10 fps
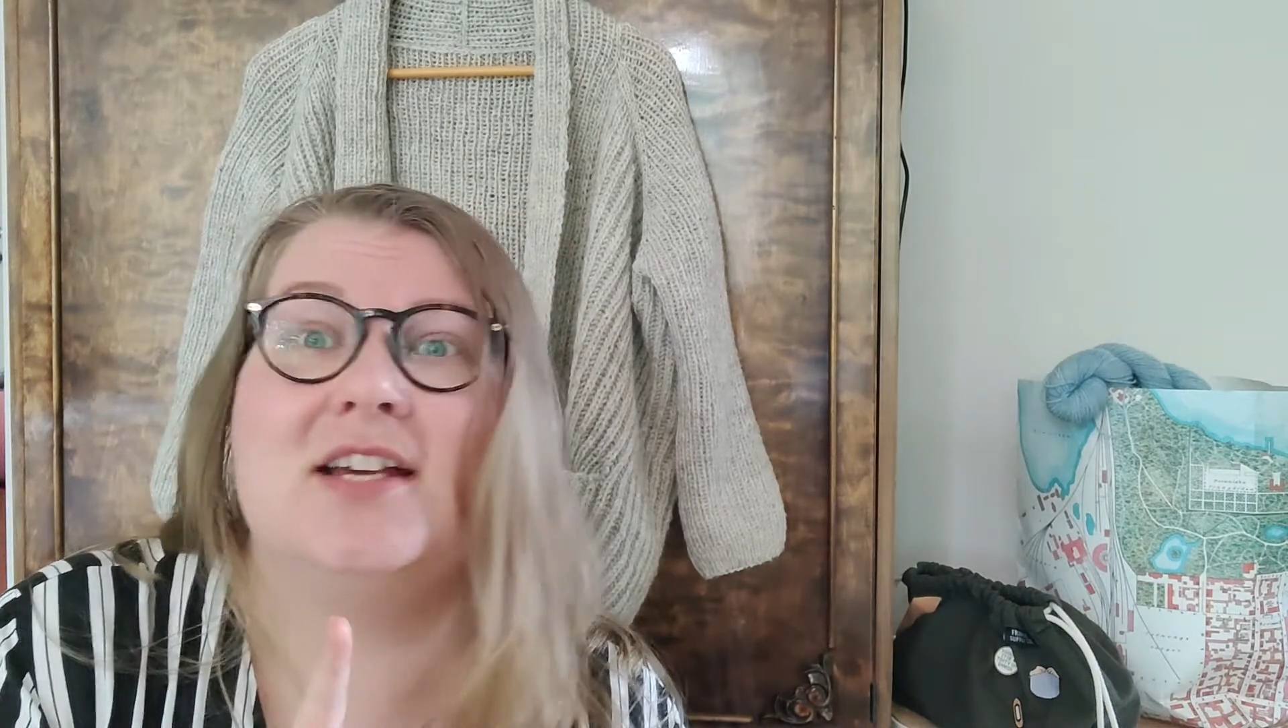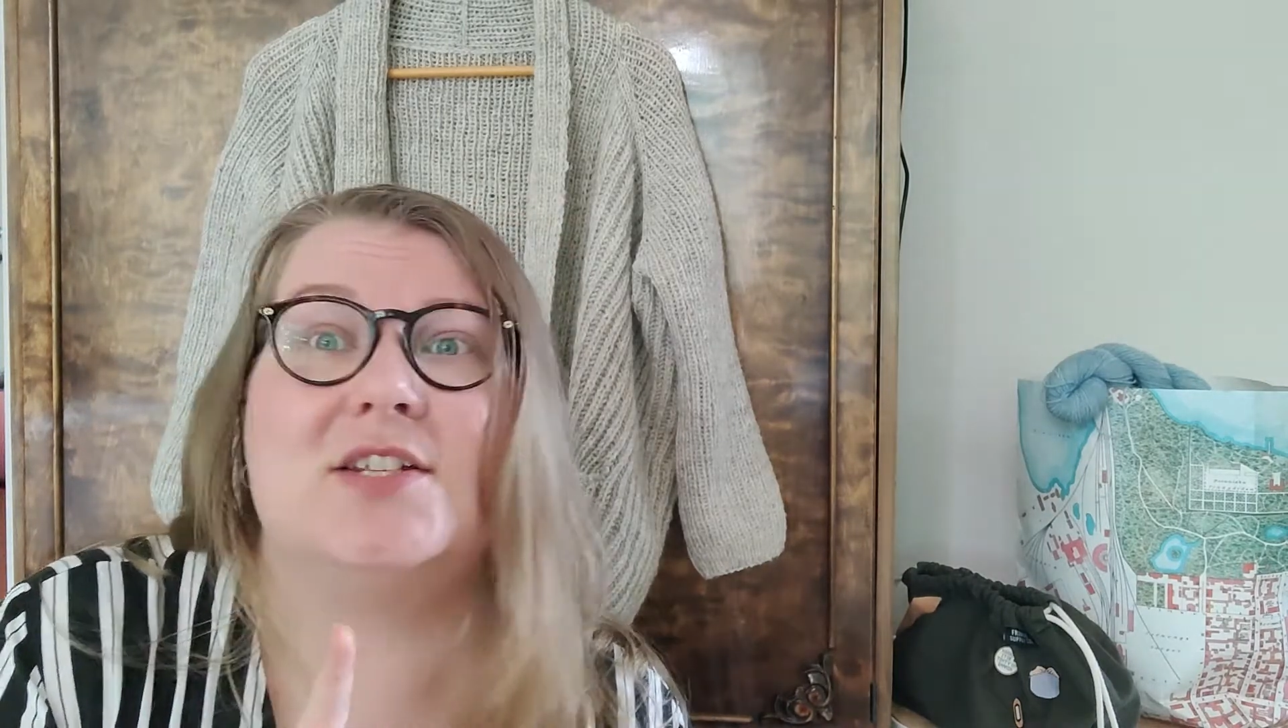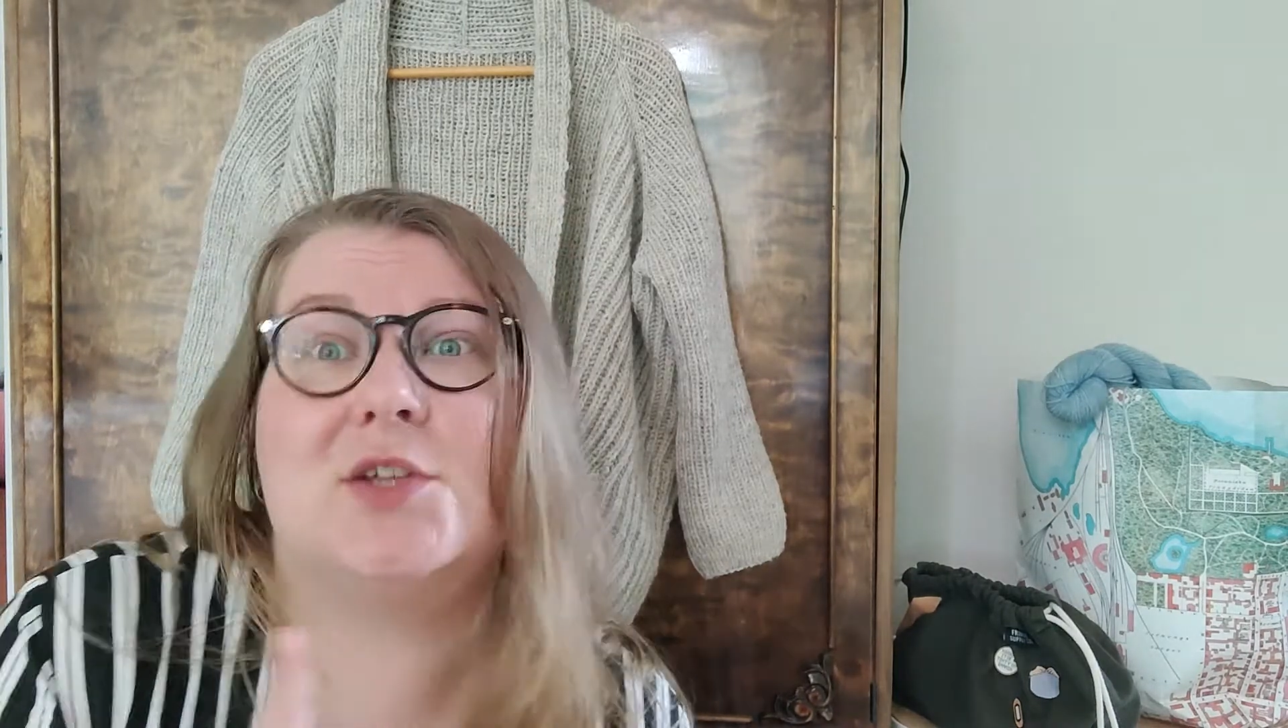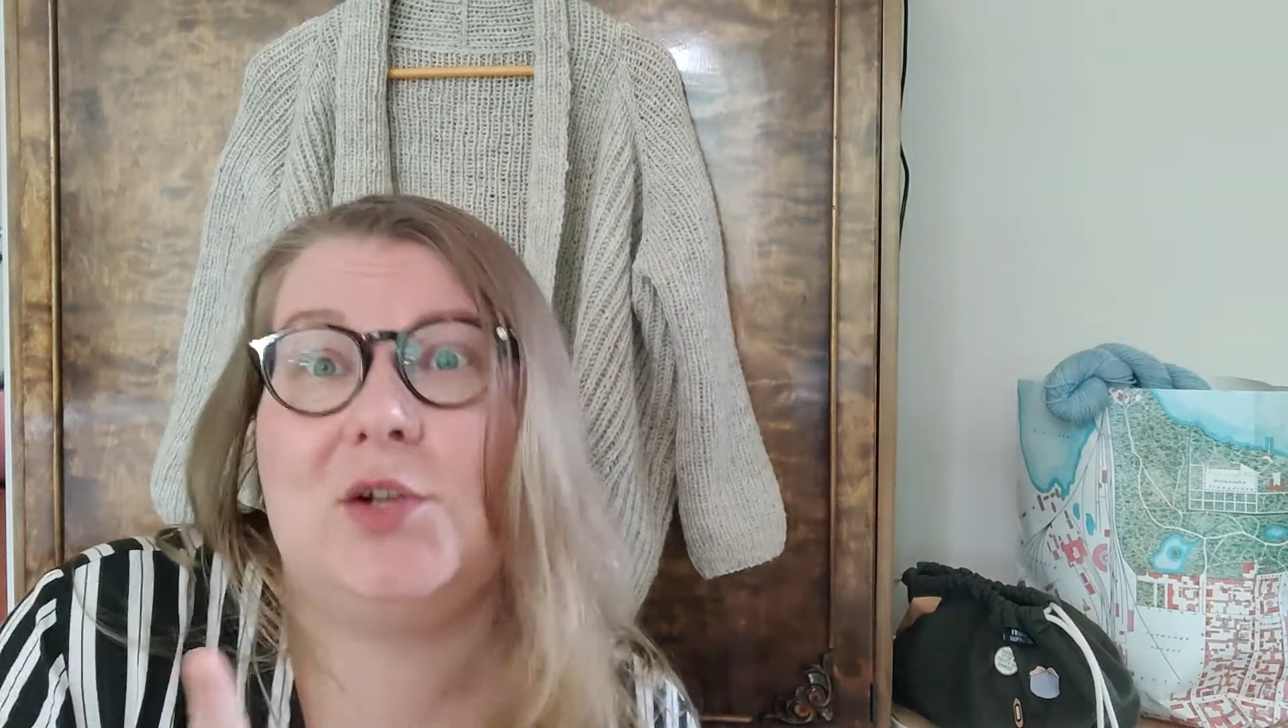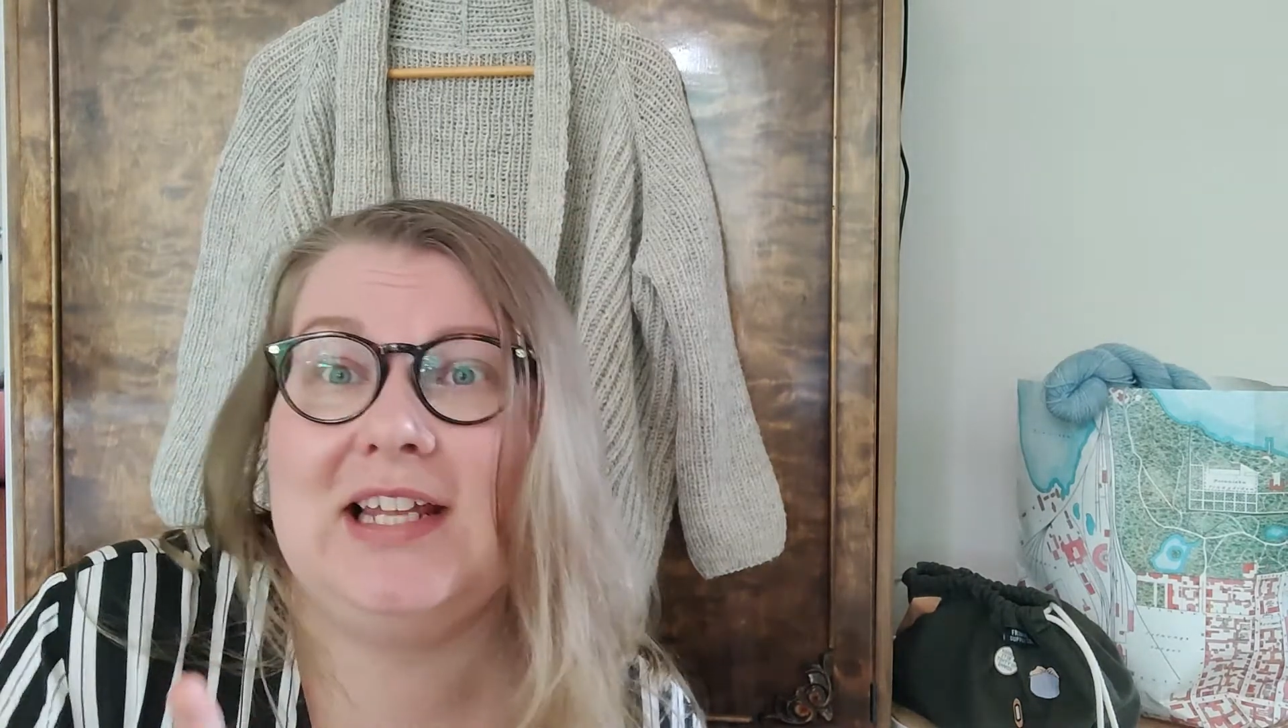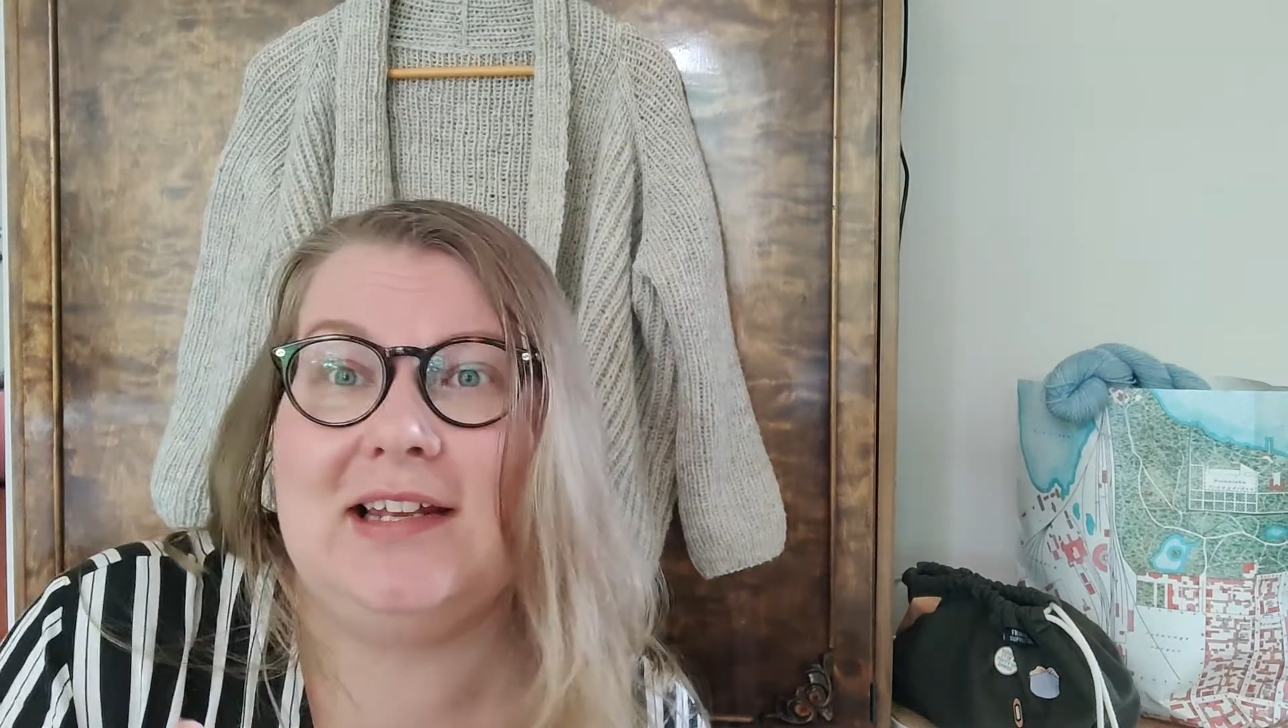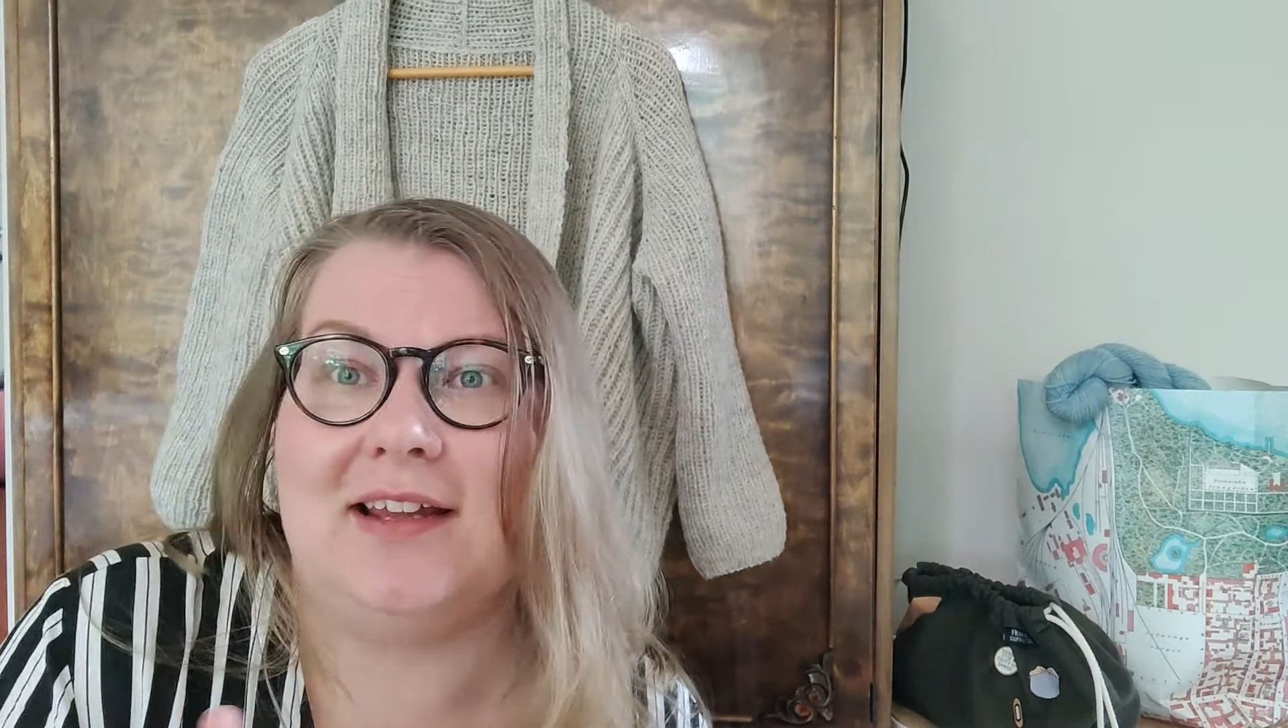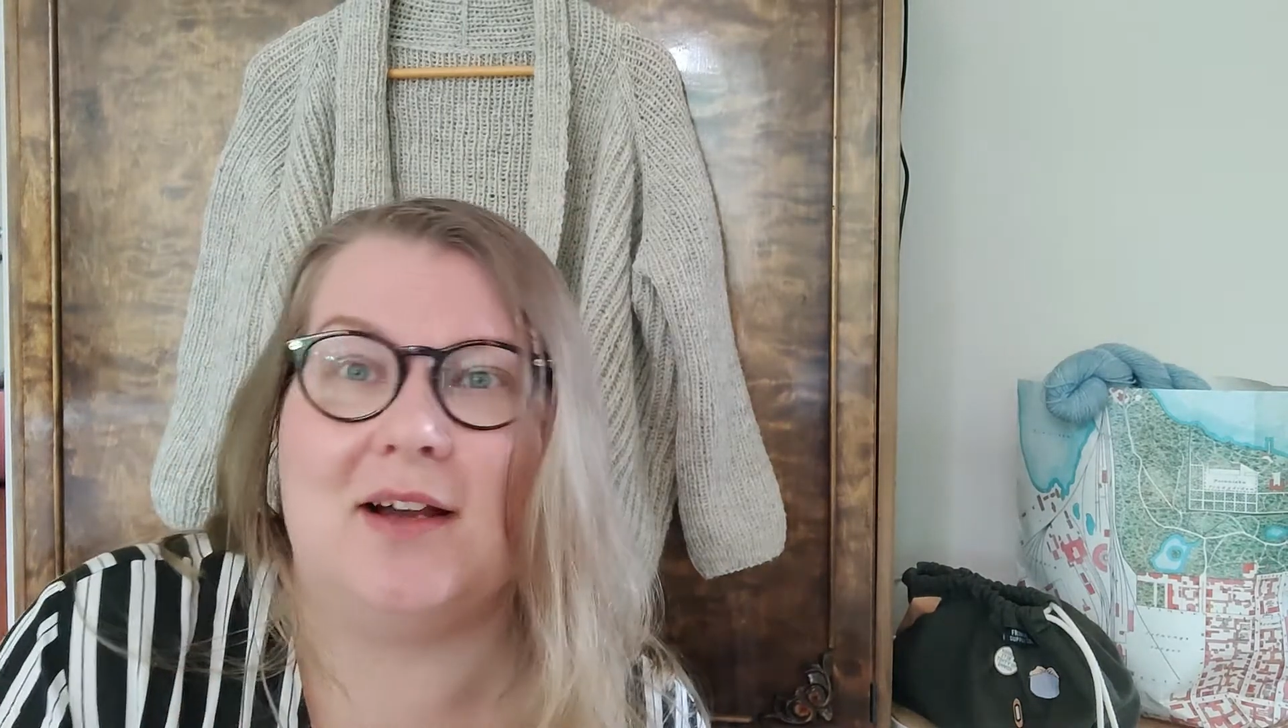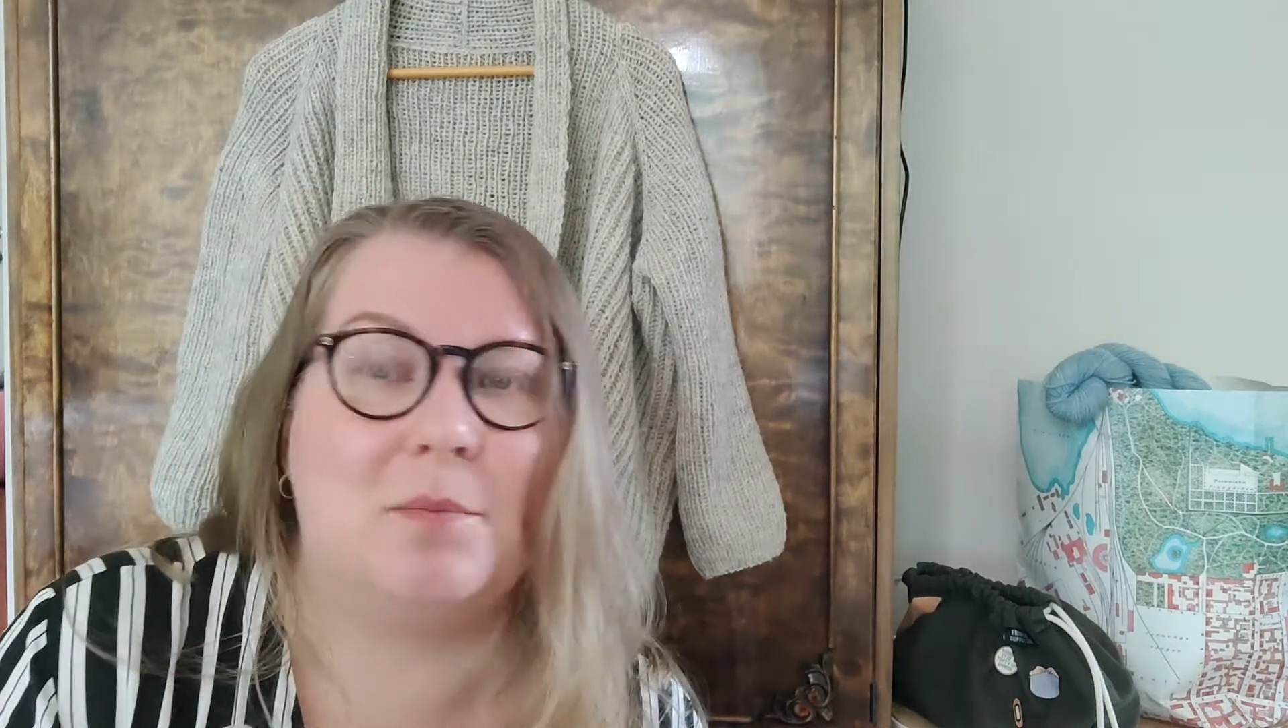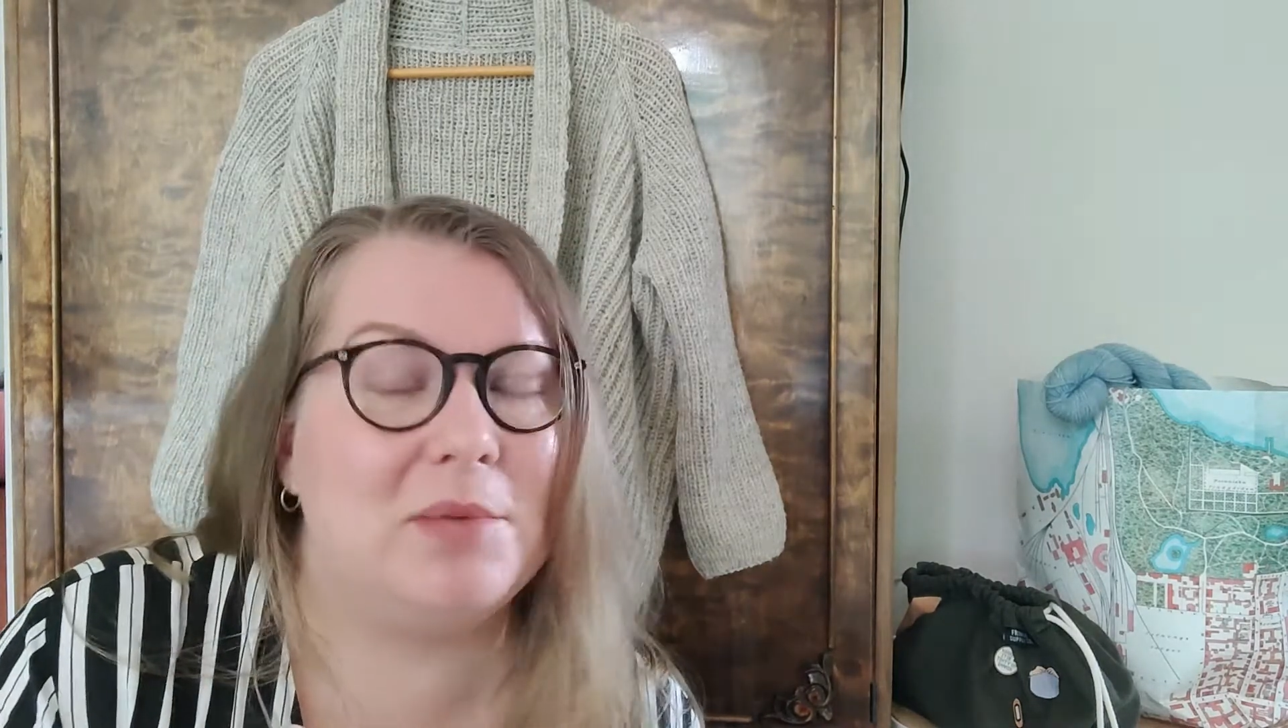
Solinia.